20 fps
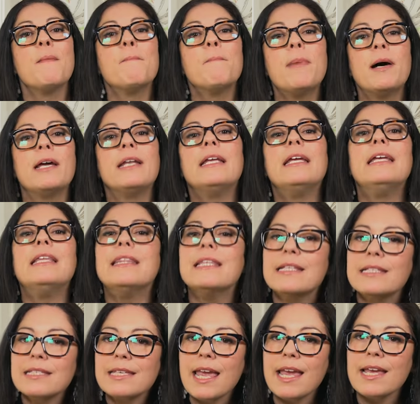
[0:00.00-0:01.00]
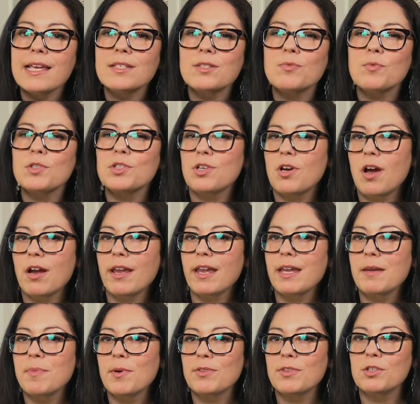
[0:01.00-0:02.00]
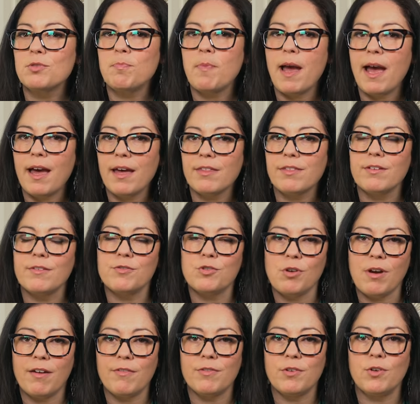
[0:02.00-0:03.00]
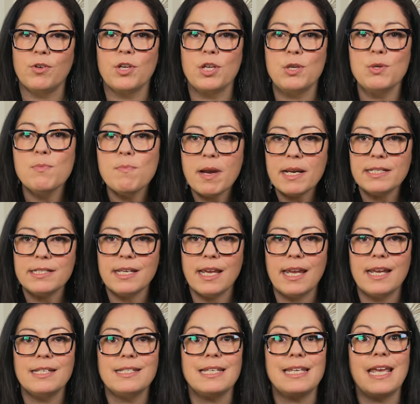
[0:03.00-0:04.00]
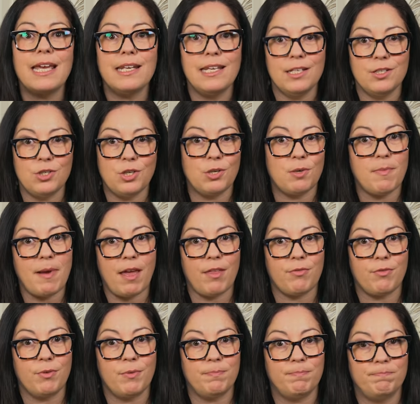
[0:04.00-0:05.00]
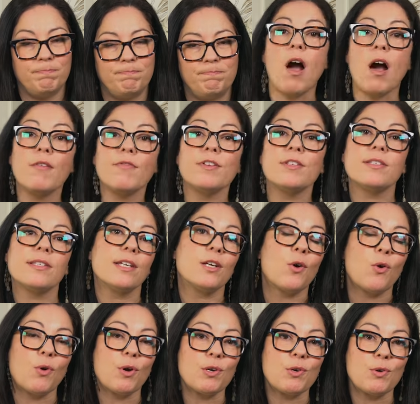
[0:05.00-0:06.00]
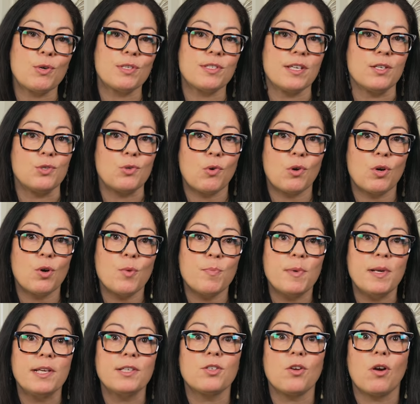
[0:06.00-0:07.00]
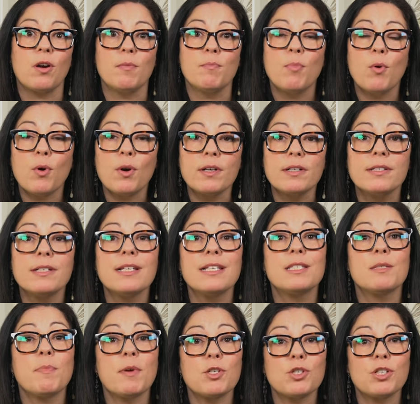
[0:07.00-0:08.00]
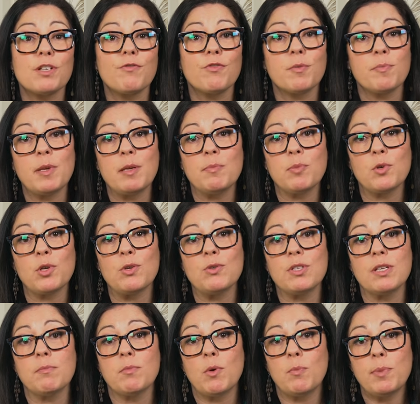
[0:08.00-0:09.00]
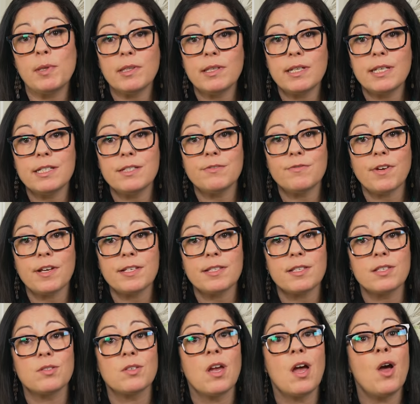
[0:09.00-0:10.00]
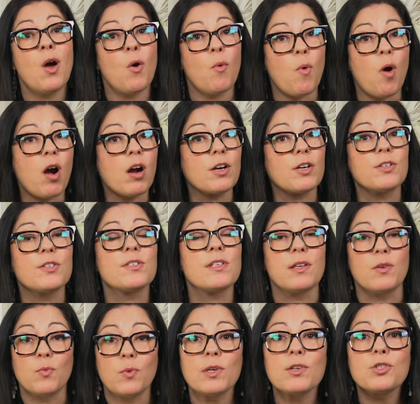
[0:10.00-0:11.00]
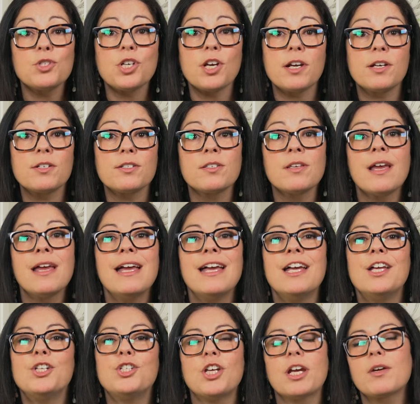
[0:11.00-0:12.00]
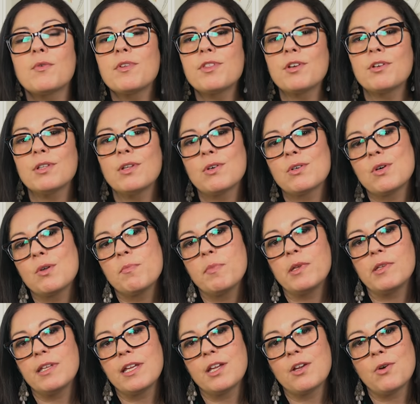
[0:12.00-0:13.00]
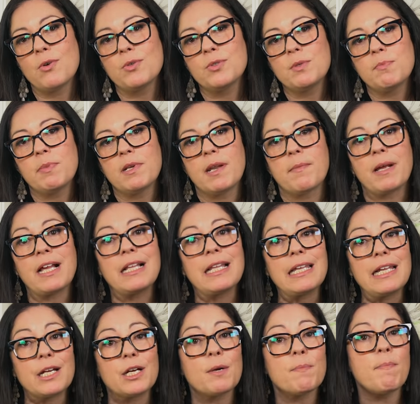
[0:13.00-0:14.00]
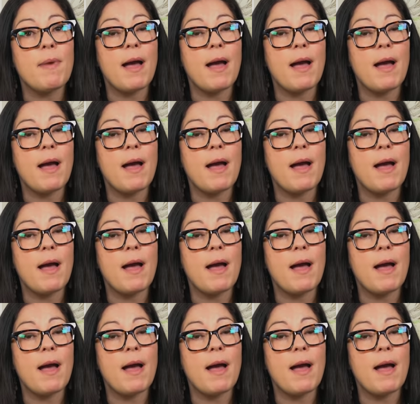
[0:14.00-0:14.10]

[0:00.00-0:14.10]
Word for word: But in this case, we're talking about the path of travel you might take to get into your bathroom. Obviously, corridors and door openings are important, especially for people using mobility devices, walkers, and wheelchairs. Check with your local building codes, but a clear